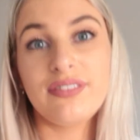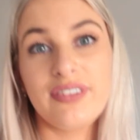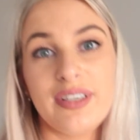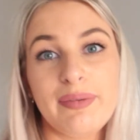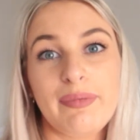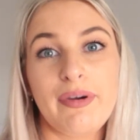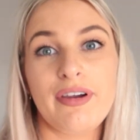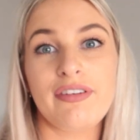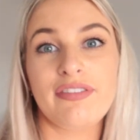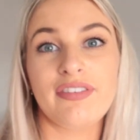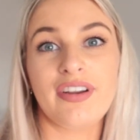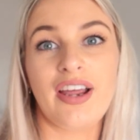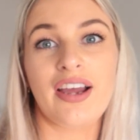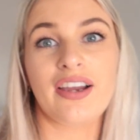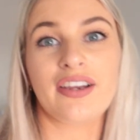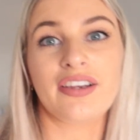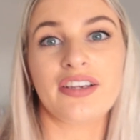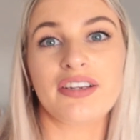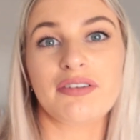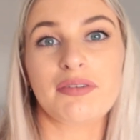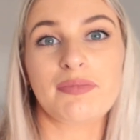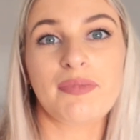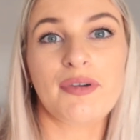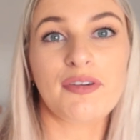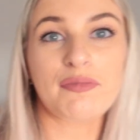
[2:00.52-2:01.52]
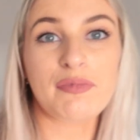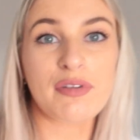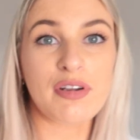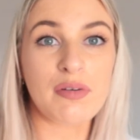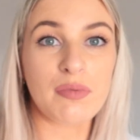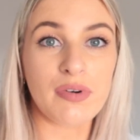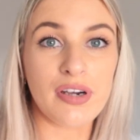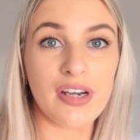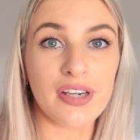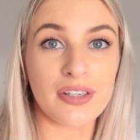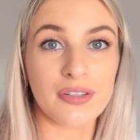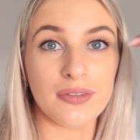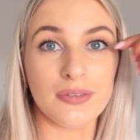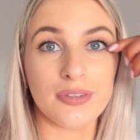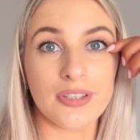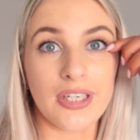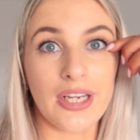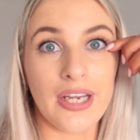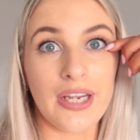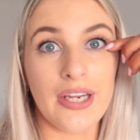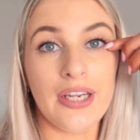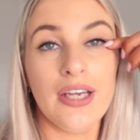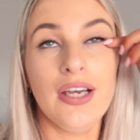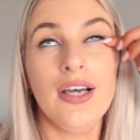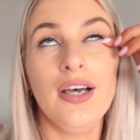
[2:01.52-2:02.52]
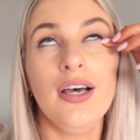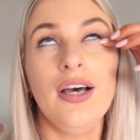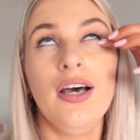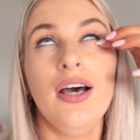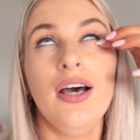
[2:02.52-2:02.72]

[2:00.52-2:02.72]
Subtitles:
we're both knackered, we've both been at work all day.